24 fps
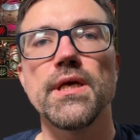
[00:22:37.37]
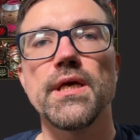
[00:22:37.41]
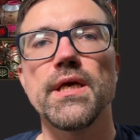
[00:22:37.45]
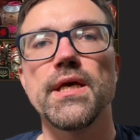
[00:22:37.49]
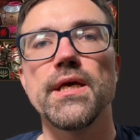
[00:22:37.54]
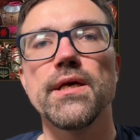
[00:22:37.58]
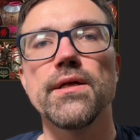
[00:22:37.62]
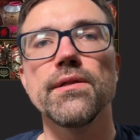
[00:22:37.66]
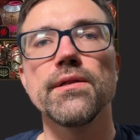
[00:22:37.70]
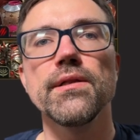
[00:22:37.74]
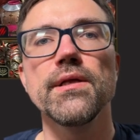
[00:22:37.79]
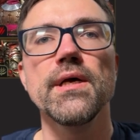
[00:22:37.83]

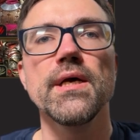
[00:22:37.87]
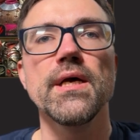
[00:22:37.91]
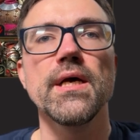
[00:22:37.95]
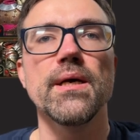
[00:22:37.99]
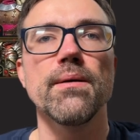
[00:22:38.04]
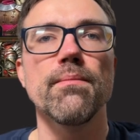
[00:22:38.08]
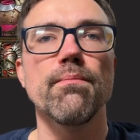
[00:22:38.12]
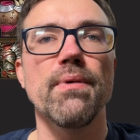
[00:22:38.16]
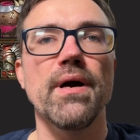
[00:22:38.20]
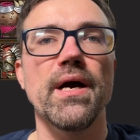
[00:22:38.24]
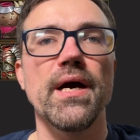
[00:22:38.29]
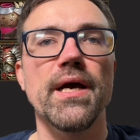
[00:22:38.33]
heal
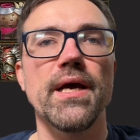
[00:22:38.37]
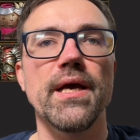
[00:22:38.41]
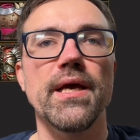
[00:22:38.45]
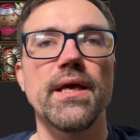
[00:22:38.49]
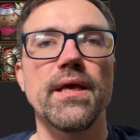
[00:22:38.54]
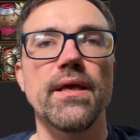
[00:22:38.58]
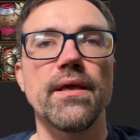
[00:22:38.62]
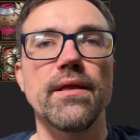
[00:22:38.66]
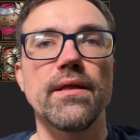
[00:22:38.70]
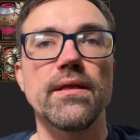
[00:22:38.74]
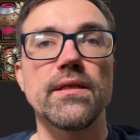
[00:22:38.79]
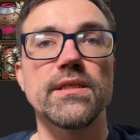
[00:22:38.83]

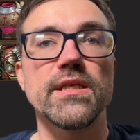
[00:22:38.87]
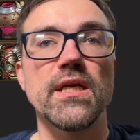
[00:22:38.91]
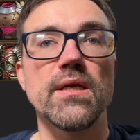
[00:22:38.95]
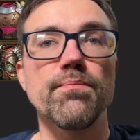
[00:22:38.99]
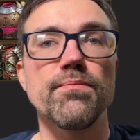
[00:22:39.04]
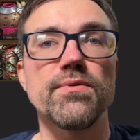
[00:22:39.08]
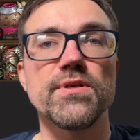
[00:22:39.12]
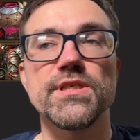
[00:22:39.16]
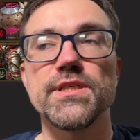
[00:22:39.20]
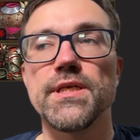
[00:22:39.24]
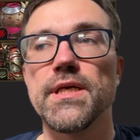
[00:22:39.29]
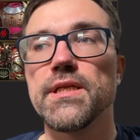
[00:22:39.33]
by
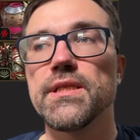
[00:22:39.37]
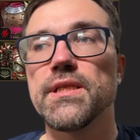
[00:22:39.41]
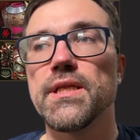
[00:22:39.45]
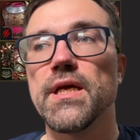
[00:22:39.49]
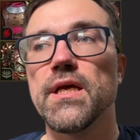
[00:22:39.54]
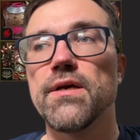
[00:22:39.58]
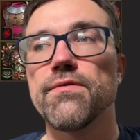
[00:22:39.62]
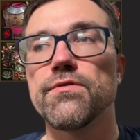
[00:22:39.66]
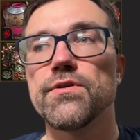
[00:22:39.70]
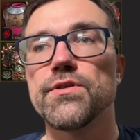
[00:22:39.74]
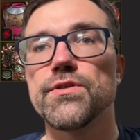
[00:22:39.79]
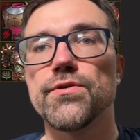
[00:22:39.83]
10%
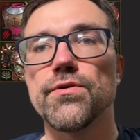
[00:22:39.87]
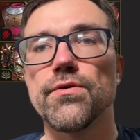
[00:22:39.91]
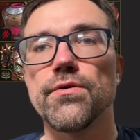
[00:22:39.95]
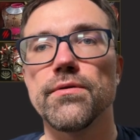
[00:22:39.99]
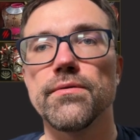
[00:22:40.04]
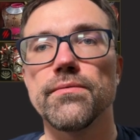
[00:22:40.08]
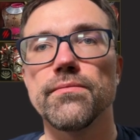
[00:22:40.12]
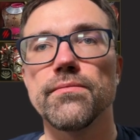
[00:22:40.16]
every turn.